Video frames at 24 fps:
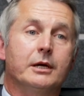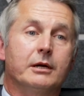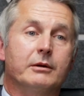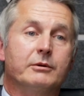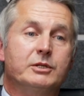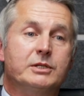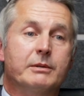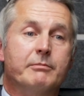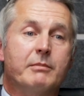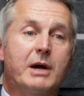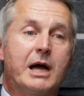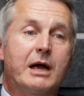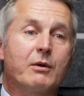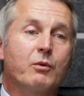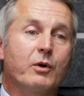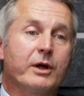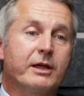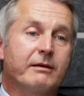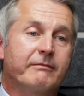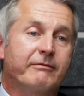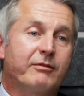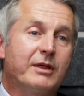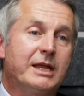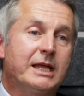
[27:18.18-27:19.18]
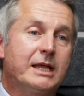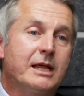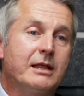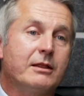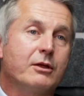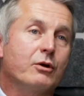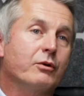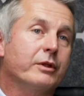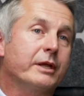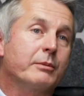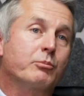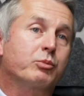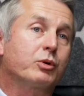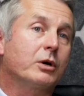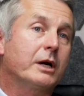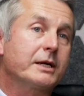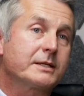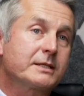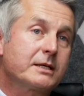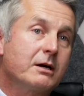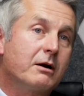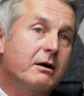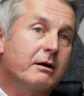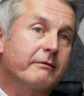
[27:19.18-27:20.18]
to my way of thinking, the only press
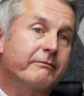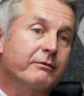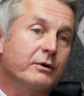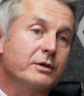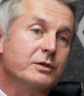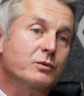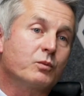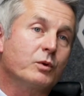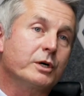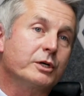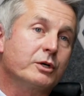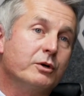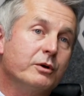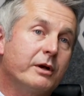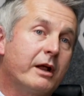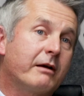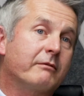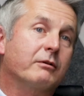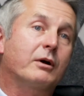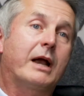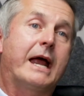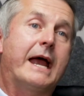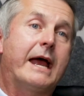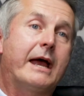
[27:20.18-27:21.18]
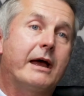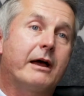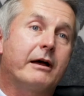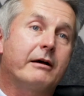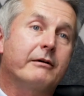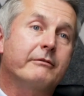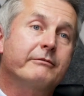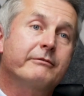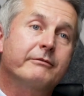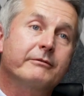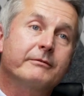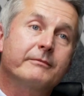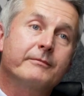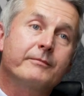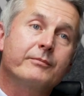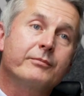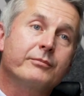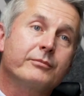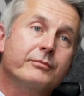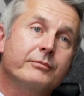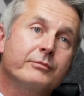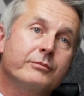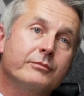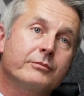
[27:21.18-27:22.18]
conference one could ever have
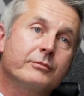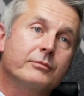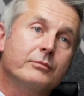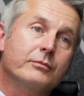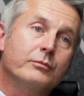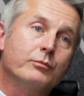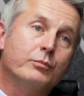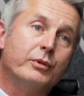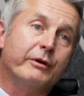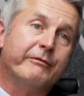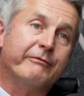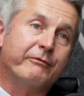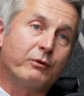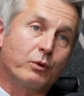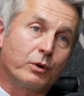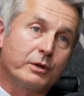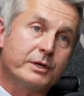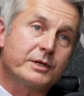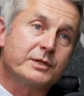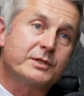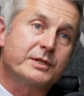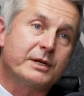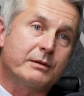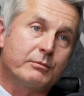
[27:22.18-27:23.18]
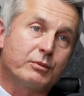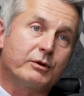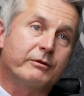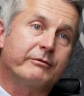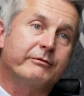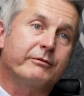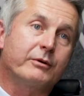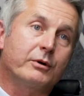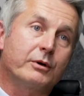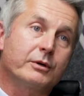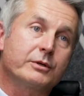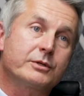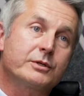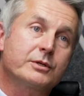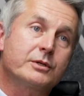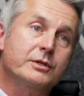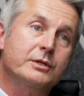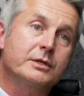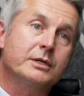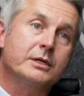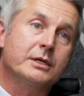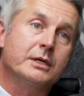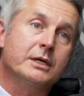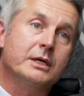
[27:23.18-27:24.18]
before December 1st
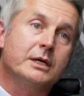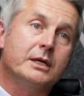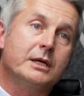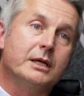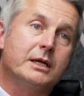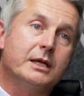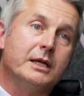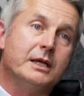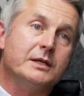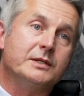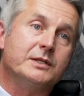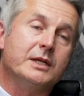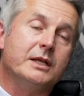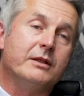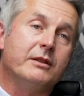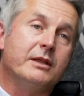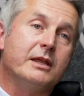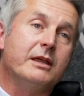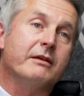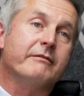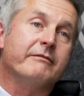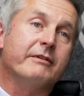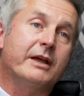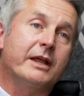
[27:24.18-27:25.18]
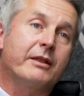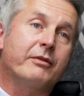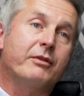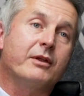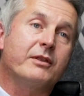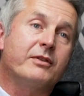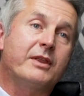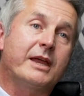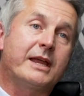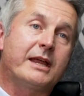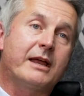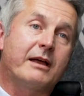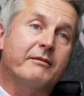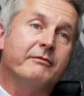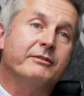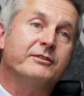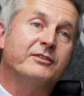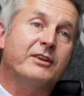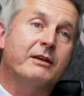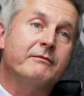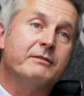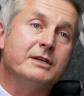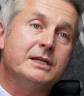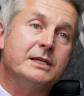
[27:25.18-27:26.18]
is in the event that they have
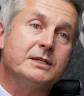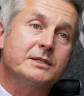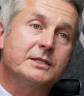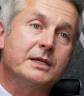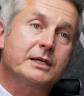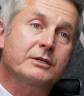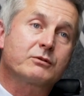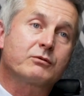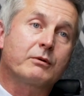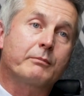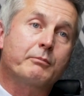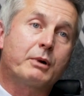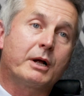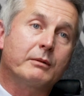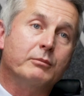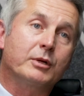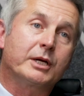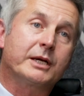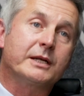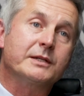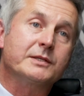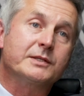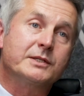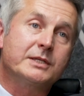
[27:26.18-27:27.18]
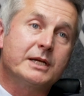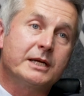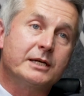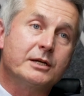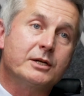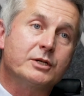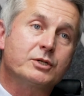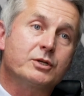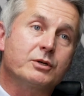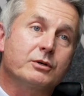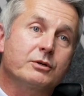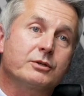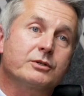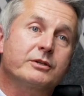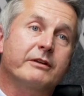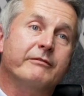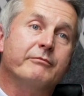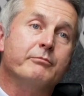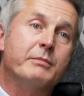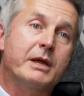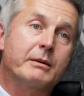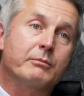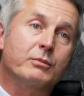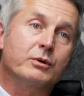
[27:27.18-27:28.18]
76 Republican signatures of
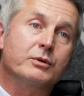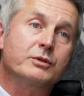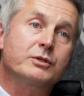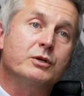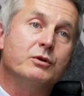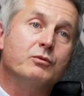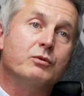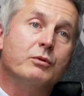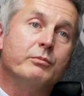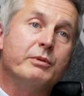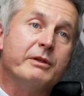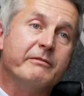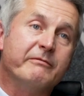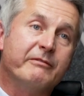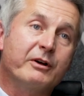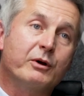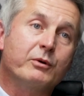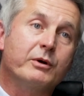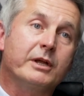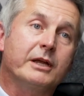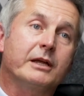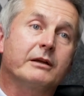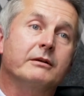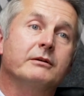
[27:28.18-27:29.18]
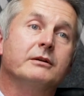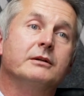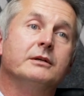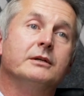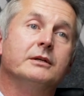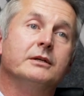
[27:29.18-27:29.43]
members who will be voting